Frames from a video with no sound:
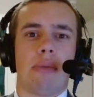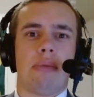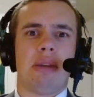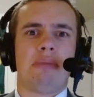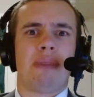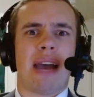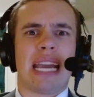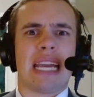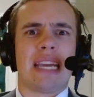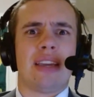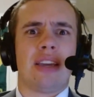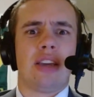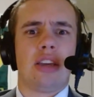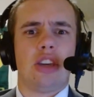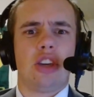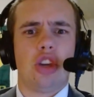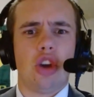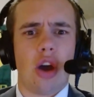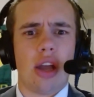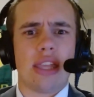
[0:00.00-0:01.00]
I mean, my
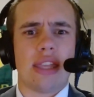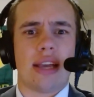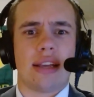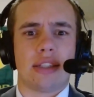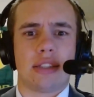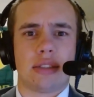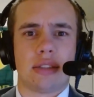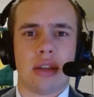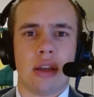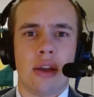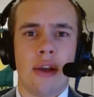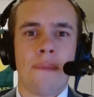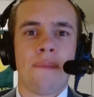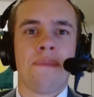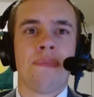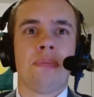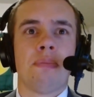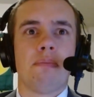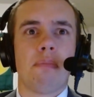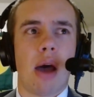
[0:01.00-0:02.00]

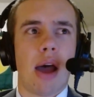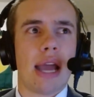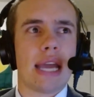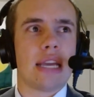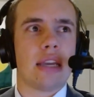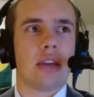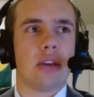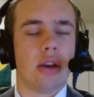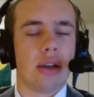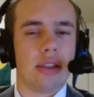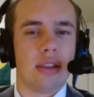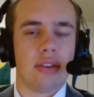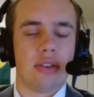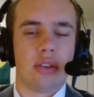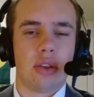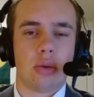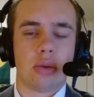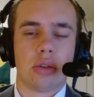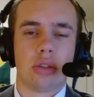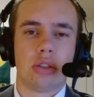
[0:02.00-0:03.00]

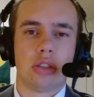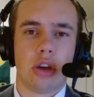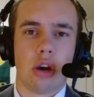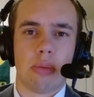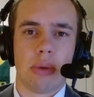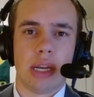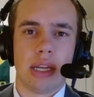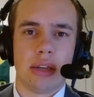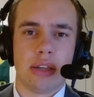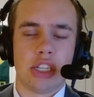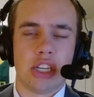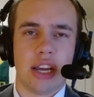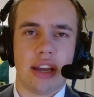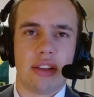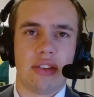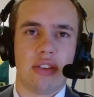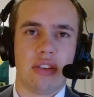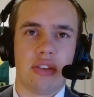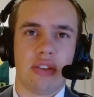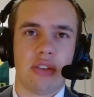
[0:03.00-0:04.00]
goodness, there were so many
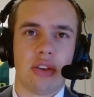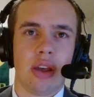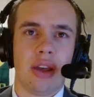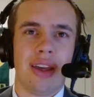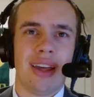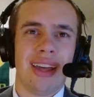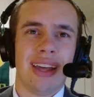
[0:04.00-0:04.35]
chances.